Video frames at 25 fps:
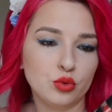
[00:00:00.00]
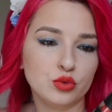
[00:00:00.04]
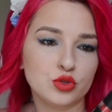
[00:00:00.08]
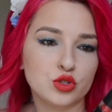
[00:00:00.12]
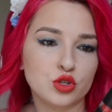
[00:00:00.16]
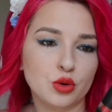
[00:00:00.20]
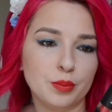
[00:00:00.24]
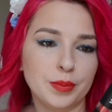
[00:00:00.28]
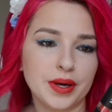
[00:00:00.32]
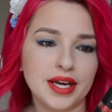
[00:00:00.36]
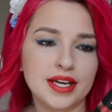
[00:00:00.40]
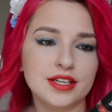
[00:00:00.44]

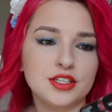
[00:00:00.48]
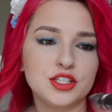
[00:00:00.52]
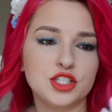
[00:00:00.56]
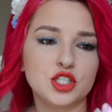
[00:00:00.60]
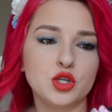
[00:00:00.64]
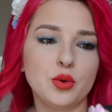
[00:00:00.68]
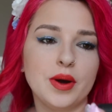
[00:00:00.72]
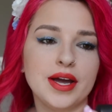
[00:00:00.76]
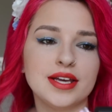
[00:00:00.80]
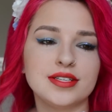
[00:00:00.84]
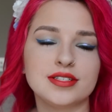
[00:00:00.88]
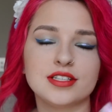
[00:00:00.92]
So, but it
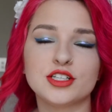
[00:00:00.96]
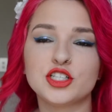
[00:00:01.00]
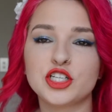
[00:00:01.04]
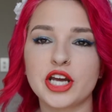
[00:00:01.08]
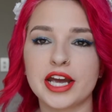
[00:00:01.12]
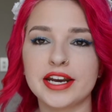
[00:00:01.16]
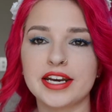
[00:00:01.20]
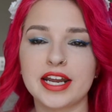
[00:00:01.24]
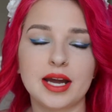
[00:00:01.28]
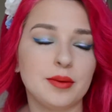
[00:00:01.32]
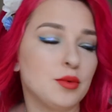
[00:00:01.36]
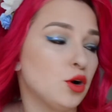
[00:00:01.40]
still has the
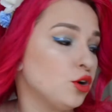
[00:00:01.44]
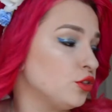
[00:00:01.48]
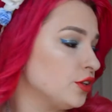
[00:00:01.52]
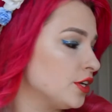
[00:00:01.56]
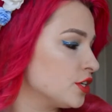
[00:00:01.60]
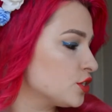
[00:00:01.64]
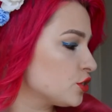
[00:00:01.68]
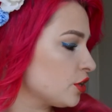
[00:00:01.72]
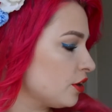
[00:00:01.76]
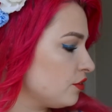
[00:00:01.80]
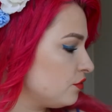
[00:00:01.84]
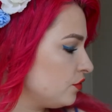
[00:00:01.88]
shade name on there.
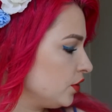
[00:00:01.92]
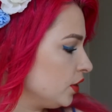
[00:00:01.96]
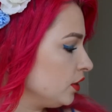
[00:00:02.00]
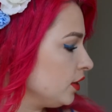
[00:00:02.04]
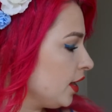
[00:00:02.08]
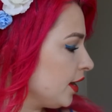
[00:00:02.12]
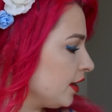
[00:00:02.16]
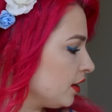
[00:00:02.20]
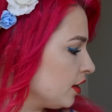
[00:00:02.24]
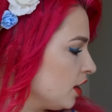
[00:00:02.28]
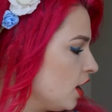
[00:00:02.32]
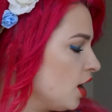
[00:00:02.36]
So I feel
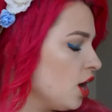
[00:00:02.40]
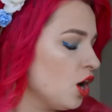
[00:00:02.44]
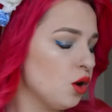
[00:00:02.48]
like